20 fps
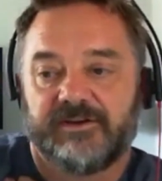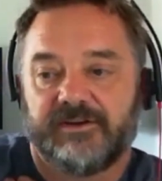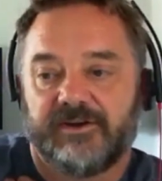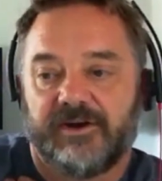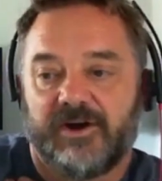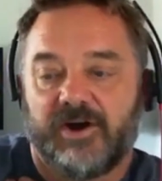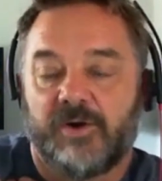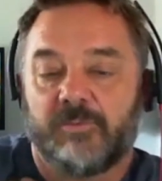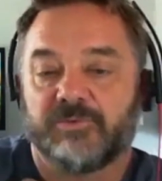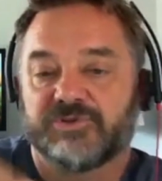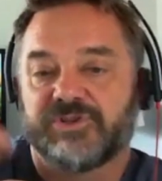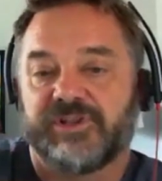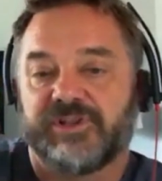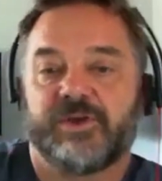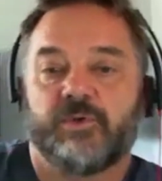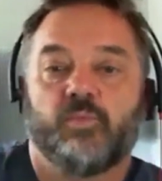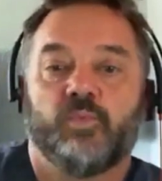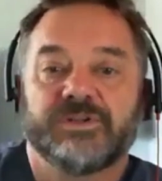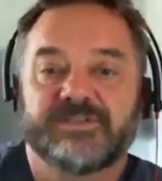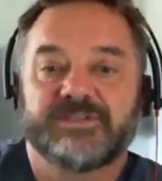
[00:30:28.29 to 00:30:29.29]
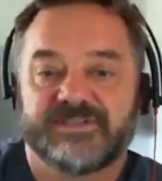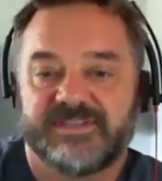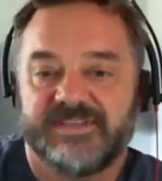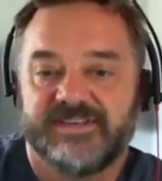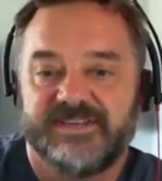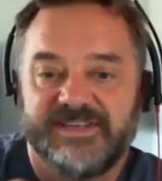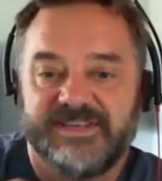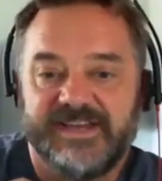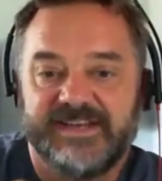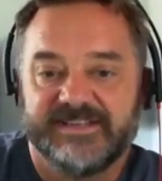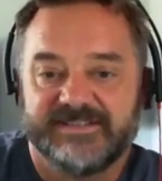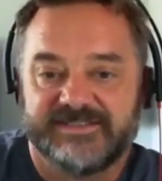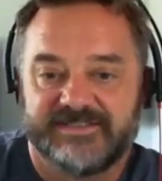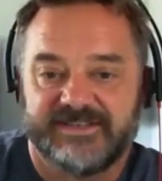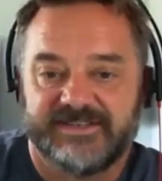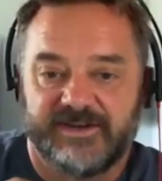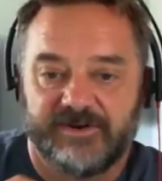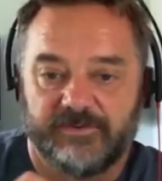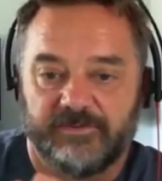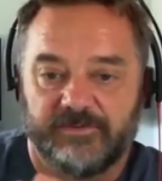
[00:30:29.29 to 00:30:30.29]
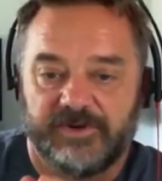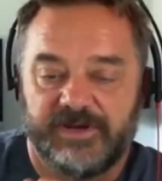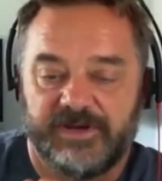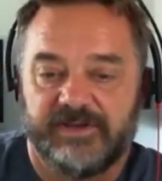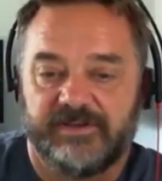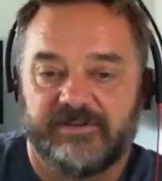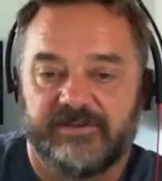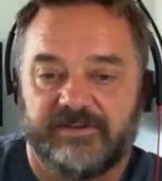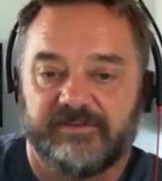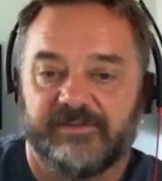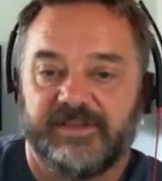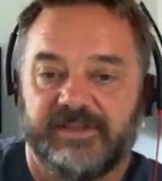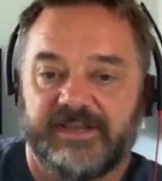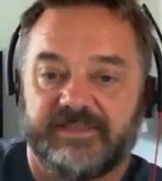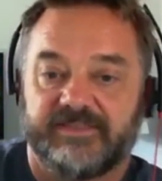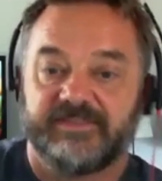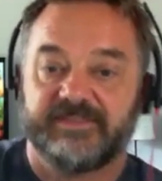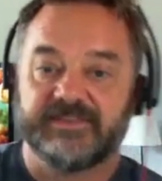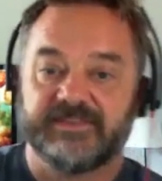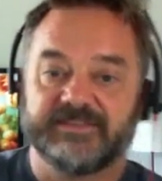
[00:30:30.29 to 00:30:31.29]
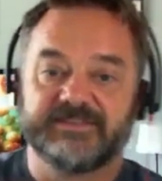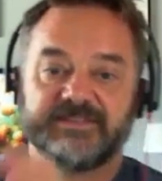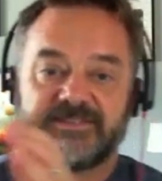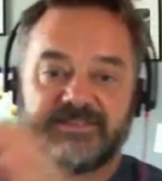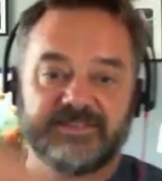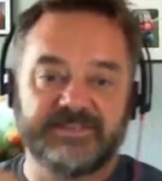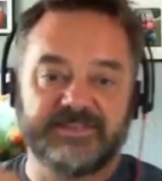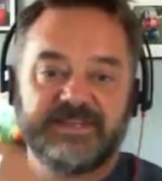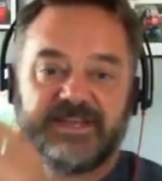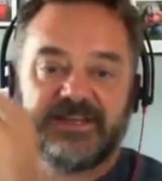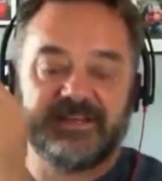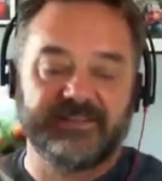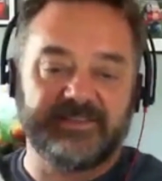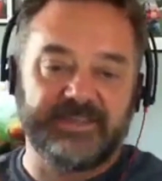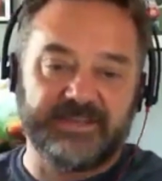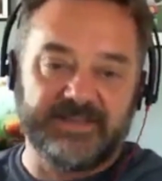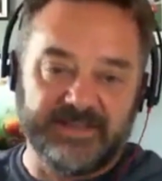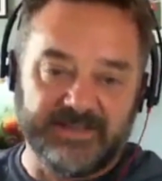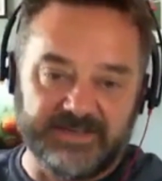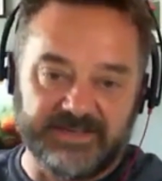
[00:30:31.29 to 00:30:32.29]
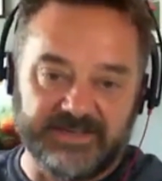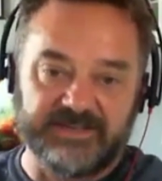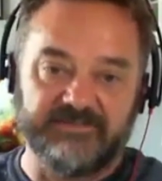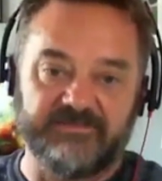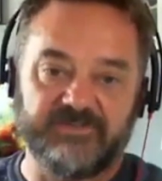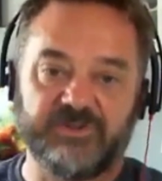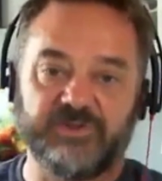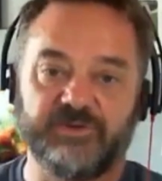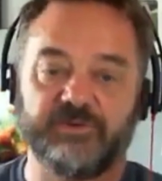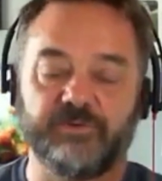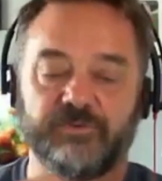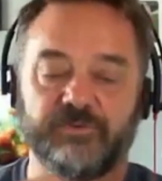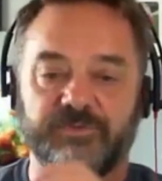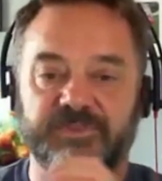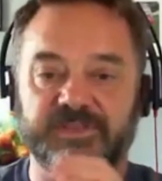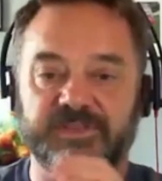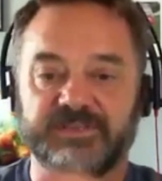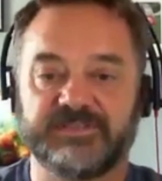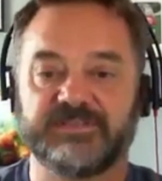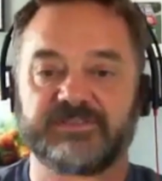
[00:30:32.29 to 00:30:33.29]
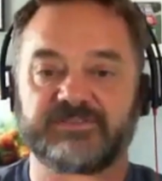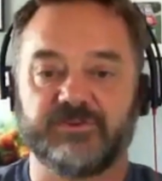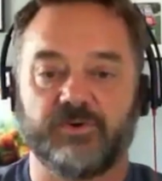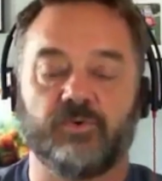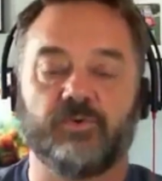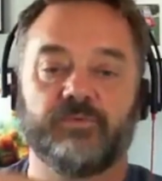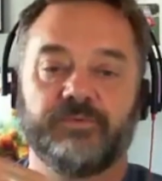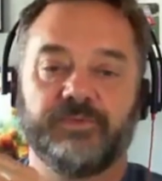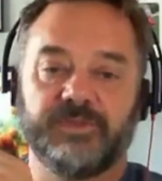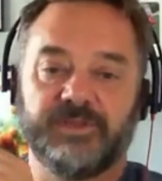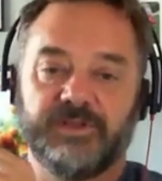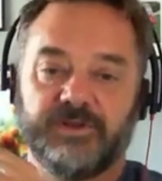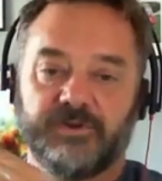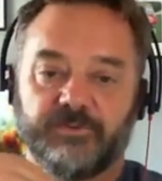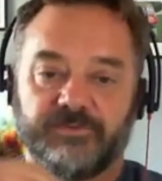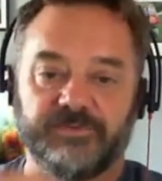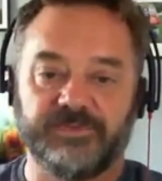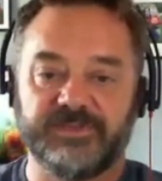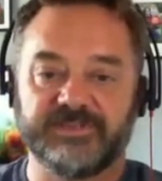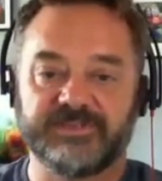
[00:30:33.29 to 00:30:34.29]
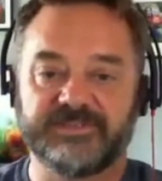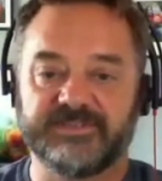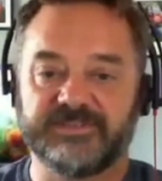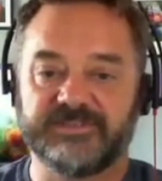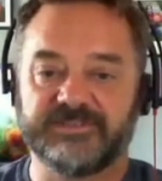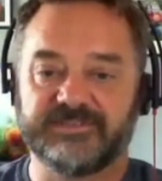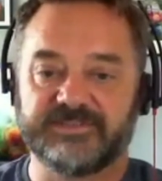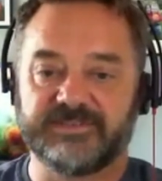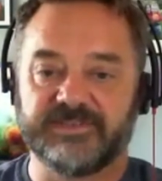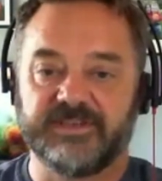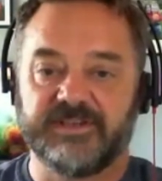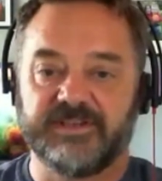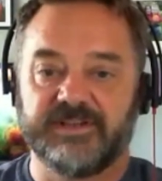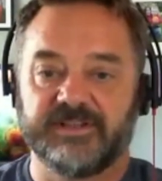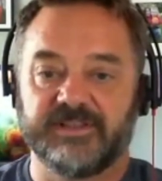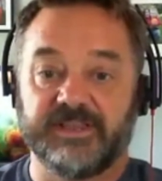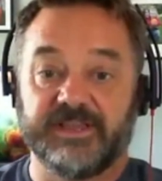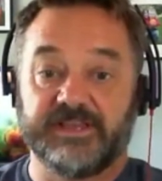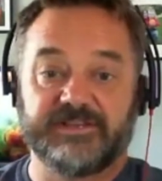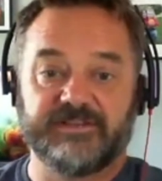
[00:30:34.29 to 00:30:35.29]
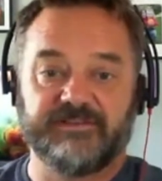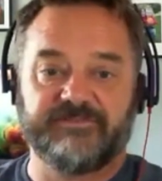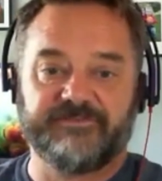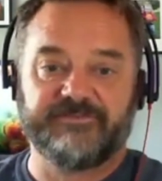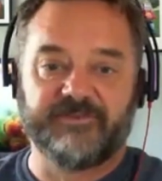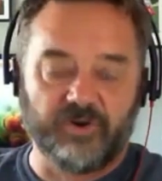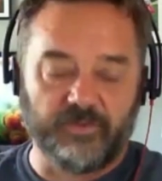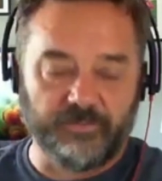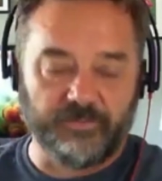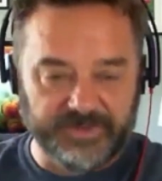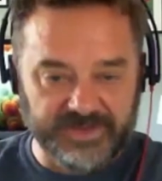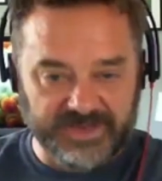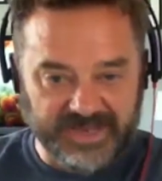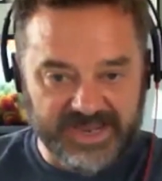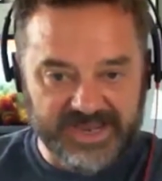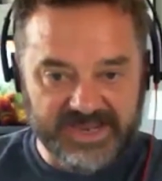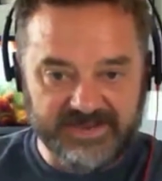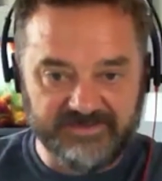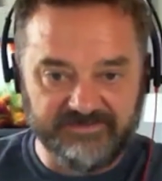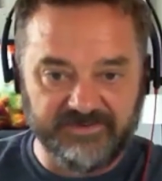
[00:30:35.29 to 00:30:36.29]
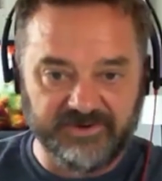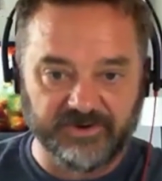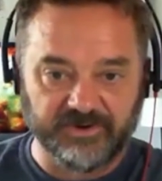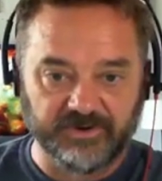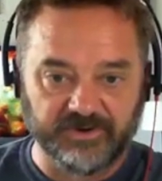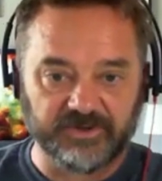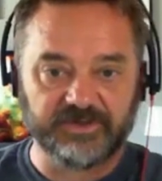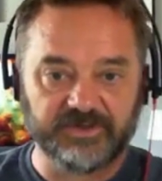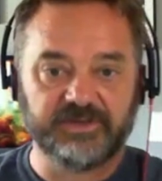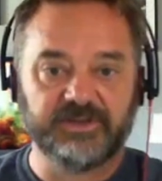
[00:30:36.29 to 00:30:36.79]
almost like, what's the data set, right? Like, this is the data that can give you, this is only, this is like default behavior,